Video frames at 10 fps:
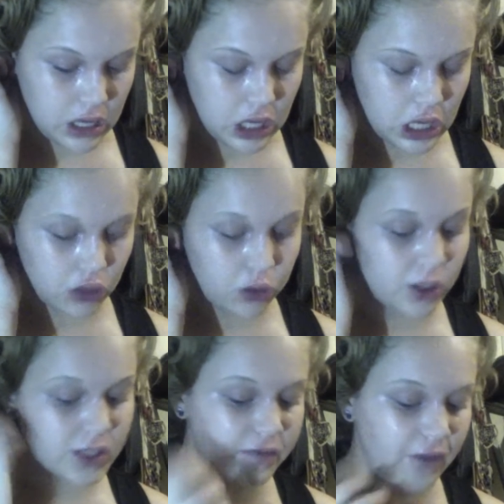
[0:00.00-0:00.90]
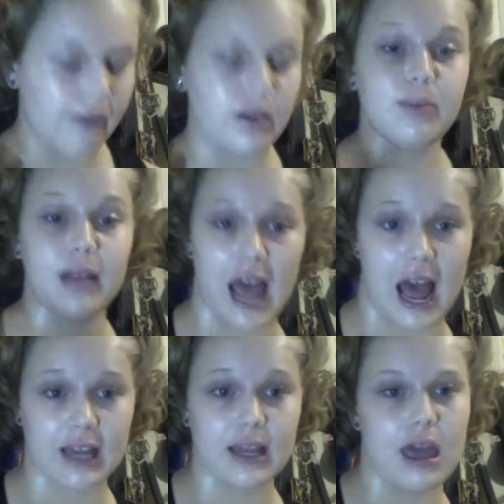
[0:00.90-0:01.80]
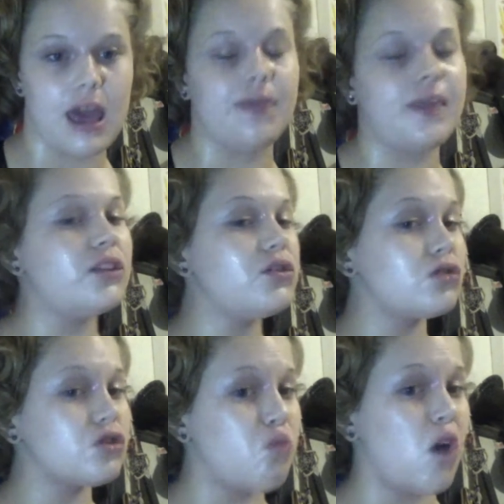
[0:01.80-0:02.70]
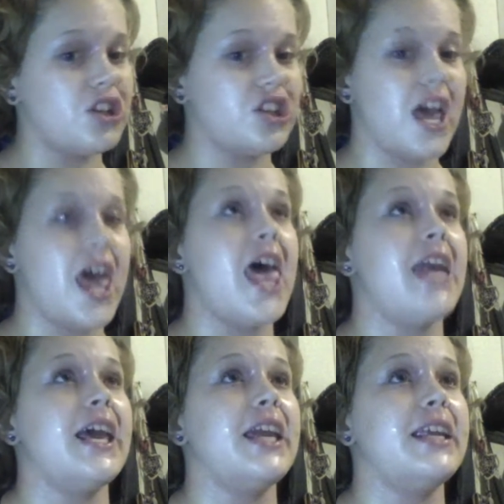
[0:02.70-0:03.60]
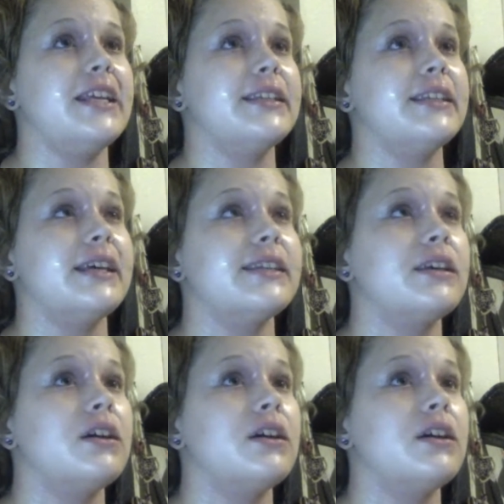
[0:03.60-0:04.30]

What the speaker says: it looks very black, and then you swatch it, and it is this